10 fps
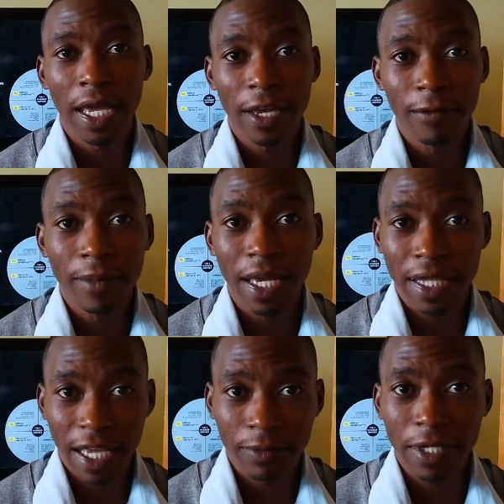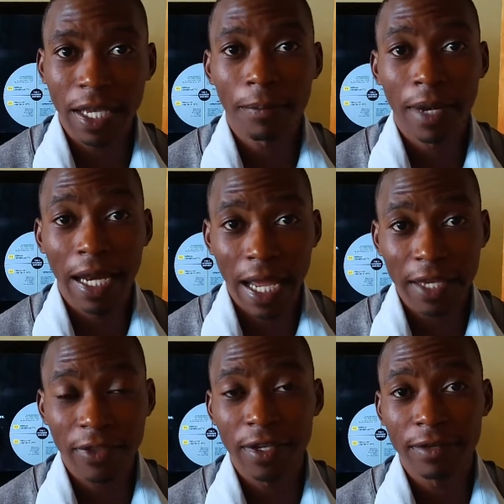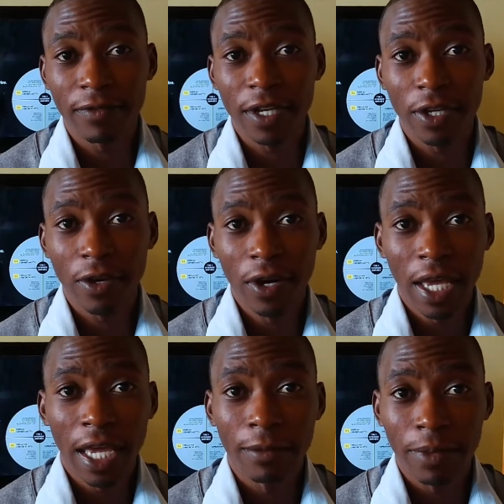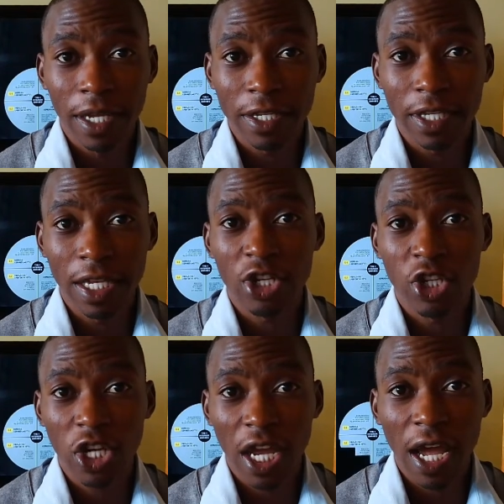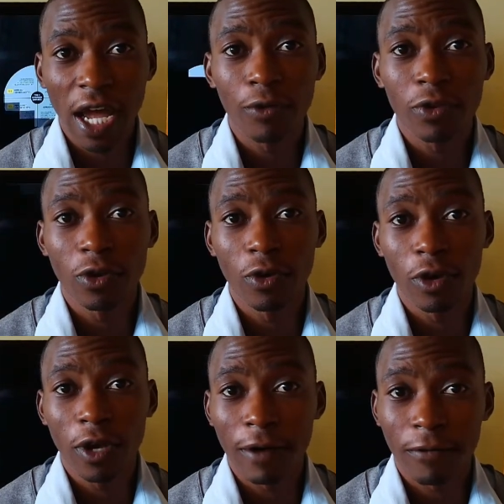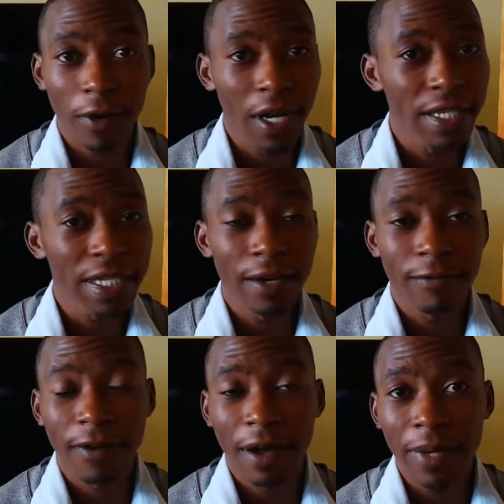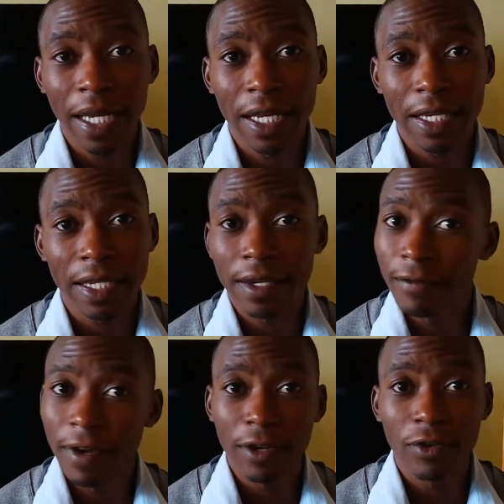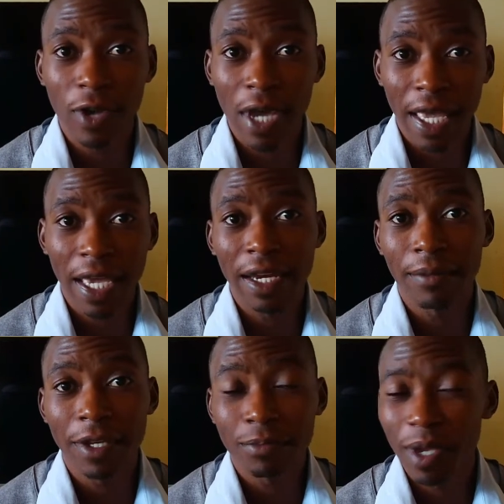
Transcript: give me a thumbs up, like this video, and please share with all your friends and families, and even with your enemies.